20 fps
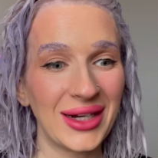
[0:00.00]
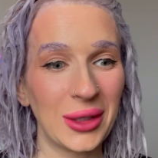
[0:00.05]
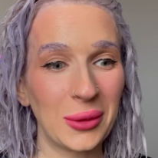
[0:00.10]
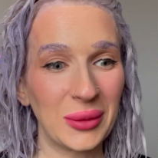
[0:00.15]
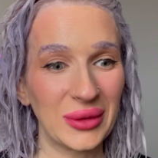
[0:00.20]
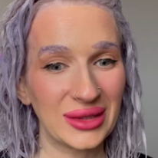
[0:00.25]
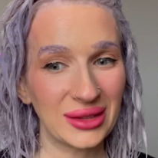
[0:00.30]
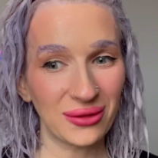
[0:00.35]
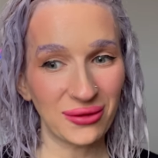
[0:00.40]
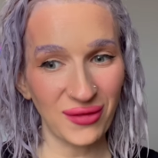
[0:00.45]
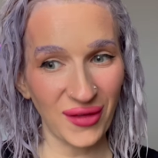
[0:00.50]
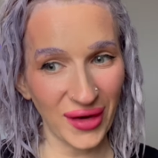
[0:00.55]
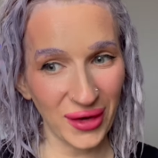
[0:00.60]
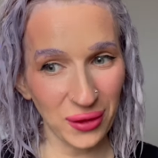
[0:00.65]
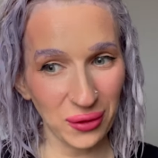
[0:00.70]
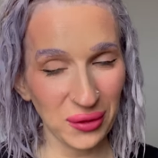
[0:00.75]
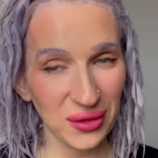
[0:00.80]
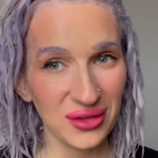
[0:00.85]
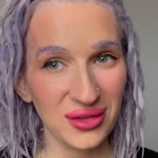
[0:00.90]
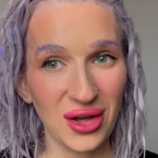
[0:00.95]
with the
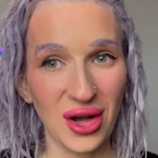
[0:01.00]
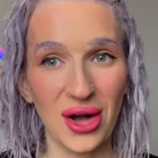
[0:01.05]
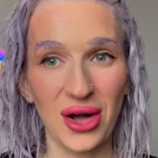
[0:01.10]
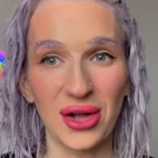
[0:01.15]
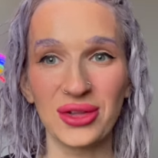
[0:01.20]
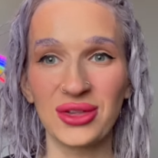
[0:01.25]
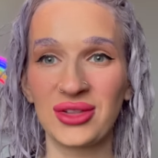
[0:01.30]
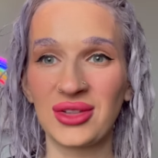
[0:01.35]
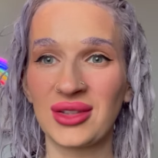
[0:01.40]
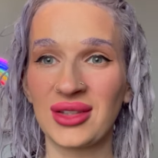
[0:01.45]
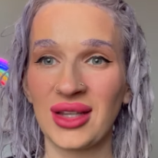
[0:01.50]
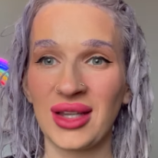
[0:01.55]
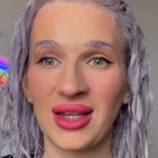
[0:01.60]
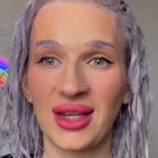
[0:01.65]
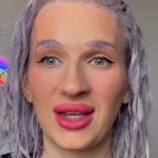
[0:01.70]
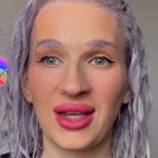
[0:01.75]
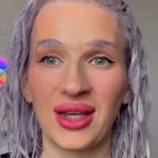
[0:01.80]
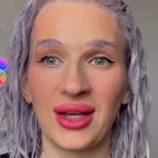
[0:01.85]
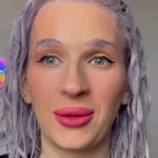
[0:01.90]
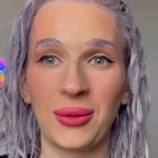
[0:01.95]
final results
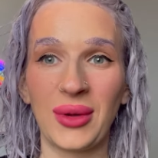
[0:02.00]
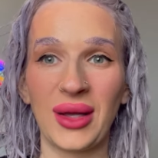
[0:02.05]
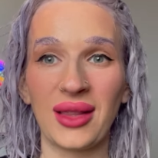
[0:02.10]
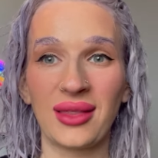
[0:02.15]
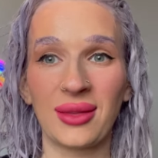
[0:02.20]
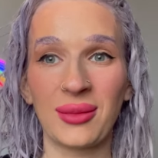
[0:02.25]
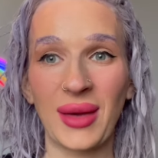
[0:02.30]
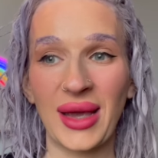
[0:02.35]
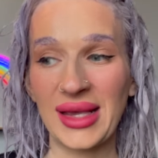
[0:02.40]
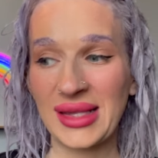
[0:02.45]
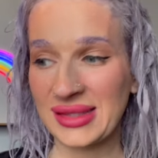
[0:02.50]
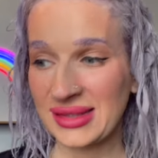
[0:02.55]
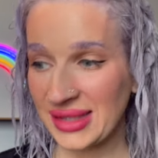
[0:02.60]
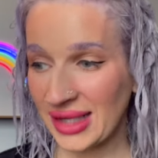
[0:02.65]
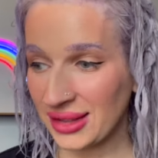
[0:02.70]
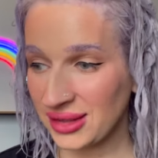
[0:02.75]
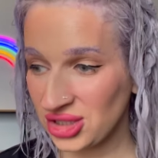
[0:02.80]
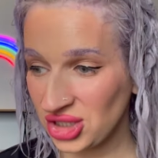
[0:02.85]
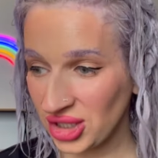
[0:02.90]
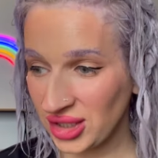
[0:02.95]
with my
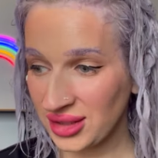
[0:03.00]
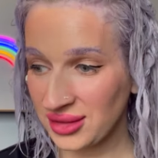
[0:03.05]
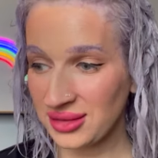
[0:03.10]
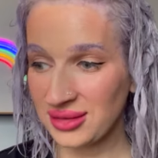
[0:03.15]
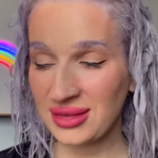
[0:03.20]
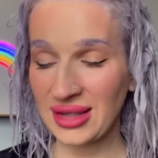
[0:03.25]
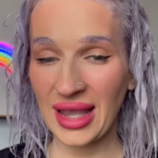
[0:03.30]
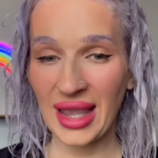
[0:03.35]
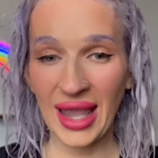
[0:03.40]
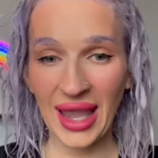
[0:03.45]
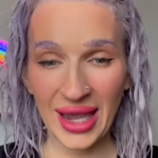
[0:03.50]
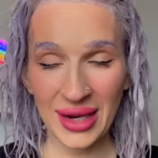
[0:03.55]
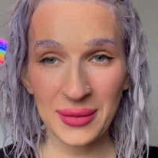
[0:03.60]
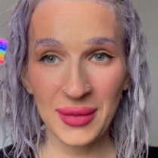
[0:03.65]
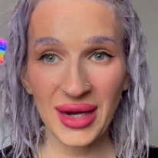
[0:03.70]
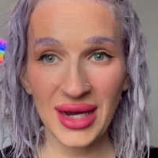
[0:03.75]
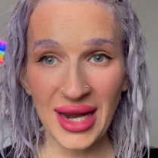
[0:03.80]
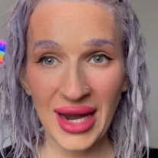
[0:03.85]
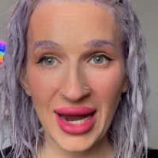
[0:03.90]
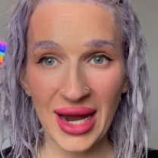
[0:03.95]
extensions and
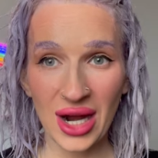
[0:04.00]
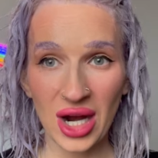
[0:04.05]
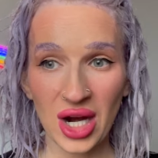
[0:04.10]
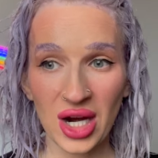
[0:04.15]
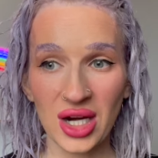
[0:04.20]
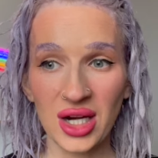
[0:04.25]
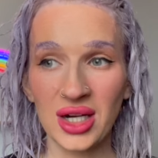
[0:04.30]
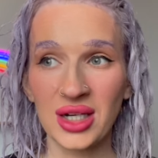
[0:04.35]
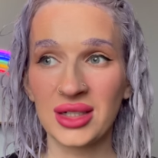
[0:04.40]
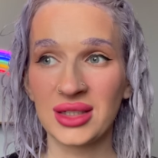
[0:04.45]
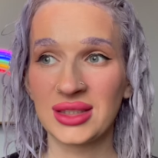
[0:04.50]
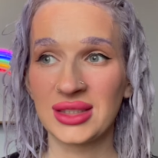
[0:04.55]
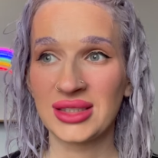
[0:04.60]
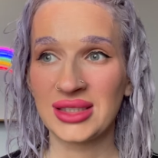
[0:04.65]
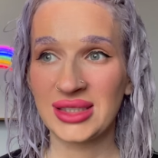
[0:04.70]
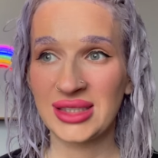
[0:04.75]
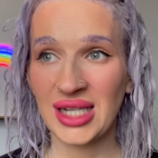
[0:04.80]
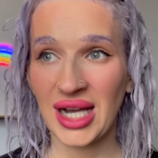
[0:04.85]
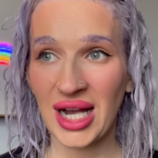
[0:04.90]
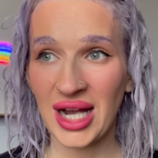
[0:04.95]
my hair
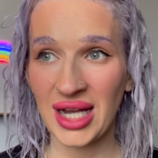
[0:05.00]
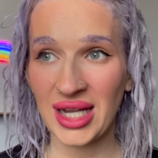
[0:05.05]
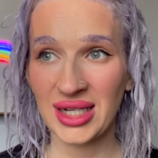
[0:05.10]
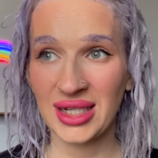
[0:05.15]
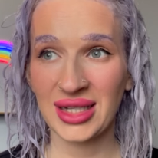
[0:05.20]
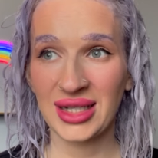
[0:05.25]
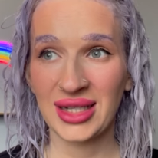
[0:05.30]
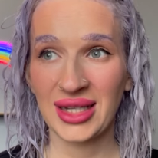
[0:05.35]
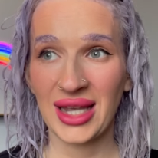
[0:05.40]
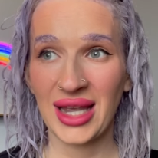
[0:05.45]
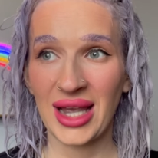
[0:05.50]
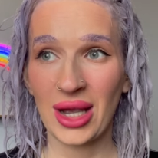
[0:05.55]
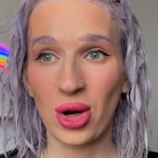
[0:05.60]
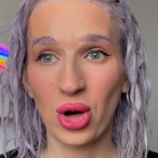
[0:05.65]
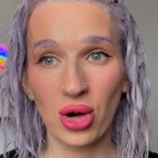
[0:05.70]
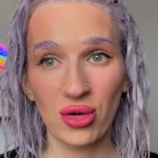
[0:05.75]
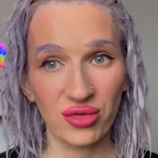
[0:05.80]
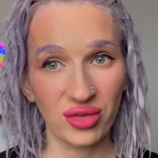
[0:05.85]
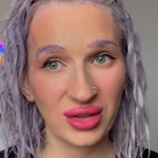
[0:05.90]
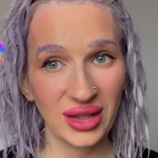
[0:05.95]
done,
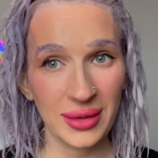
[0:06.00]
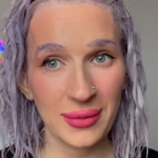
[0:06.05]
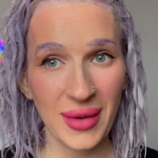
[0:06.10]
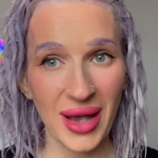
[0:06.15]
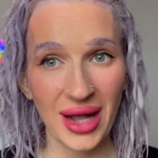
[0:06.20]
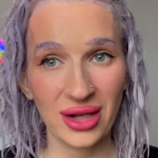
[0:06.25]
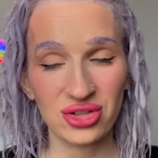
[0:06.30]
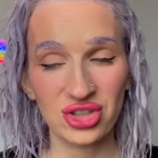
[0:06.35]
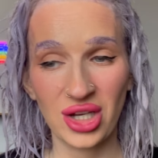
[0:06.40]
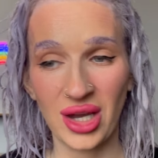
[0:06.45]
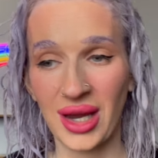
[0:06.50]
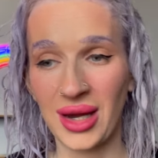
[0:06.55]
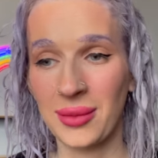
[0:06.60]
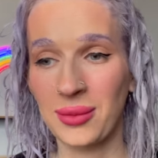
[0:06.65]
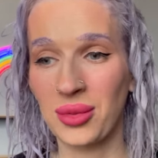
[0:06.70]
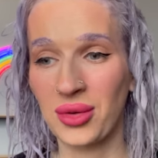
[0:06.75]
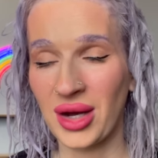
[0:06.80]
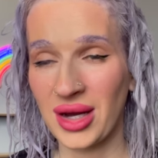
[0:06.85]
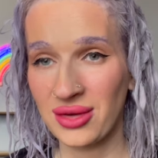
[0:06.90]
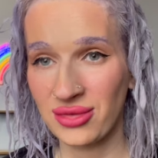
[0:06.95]
hopefully matching.
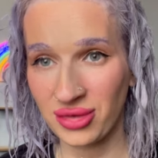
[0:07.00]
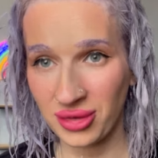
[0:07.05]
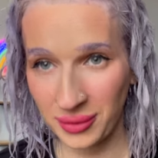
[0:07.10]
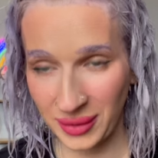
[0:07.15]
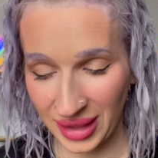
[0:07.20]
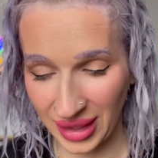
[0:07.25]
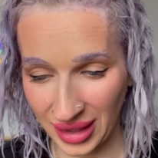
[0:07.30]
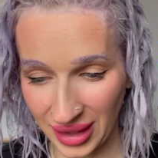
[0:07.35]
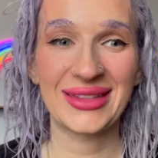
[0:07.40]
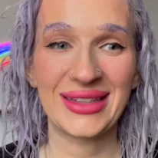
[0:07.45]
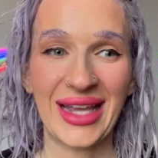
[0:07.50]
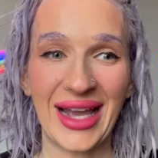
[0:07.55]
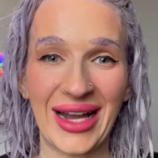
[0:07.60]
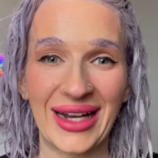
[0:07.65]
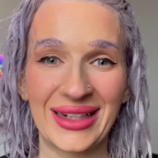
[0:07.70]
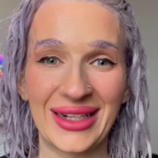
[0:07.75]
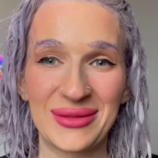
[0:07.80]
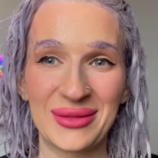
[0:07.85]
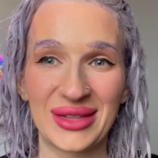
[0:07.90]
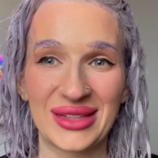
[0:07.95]
Pray for me. Yeah,
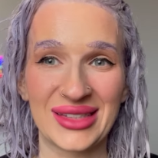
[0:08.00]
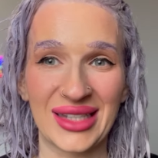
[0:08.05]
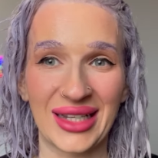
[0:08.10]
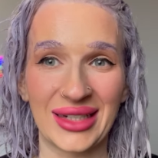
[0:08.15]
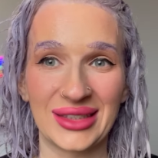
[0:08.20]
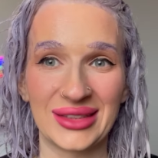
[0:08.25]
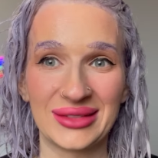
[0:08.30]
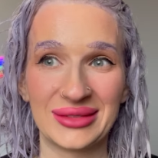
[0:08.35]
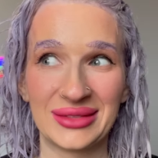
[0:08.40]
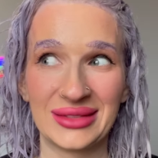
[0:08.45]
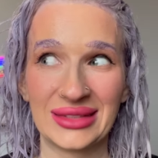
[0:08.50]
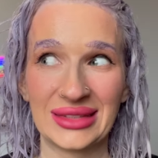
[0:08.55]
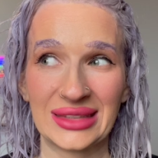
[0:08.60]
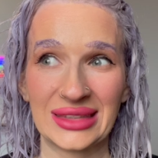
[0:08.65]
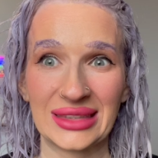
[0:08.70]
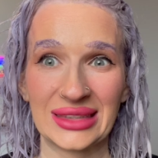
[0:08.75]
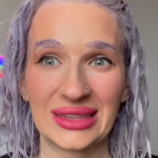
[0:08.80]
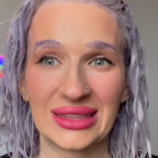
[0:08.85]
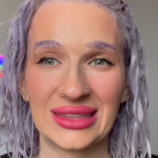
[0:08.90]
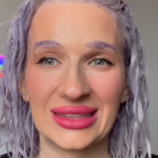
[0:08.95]
I'm excited.
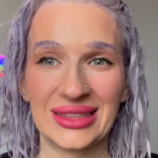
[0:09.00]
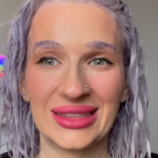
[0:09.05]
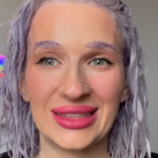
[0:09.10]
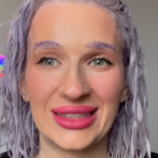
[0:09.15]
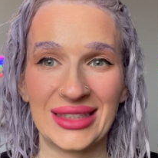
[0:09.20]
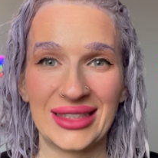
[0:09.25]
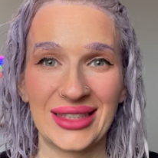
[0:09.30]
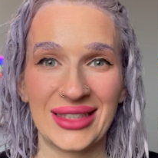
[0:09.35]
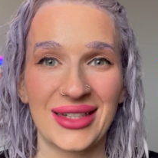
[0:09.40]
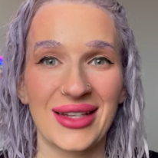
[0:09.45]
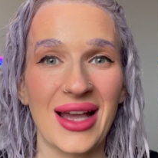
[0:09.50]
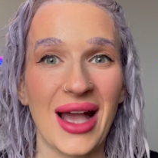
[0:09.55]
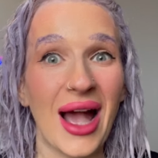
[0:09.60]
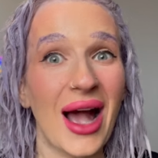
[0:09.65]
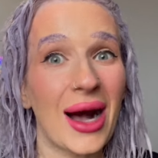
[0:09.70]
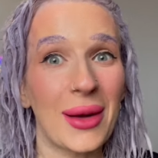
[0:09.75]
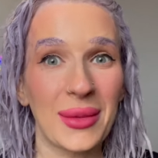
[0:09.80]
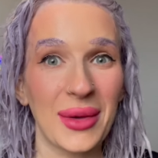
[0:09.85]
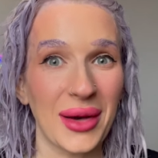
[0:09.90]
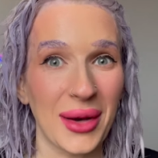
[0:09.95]

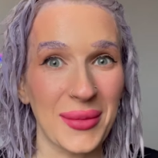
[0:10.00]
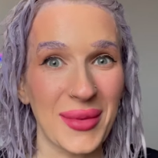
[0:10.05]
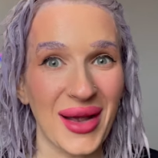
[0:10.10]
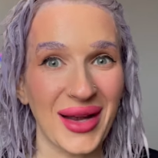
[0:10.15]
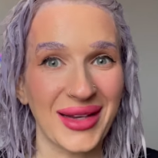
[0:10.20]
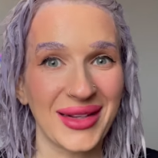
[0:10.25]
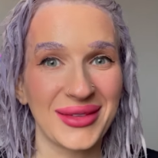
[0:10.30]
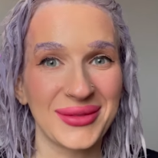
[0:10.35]
I'll be right back.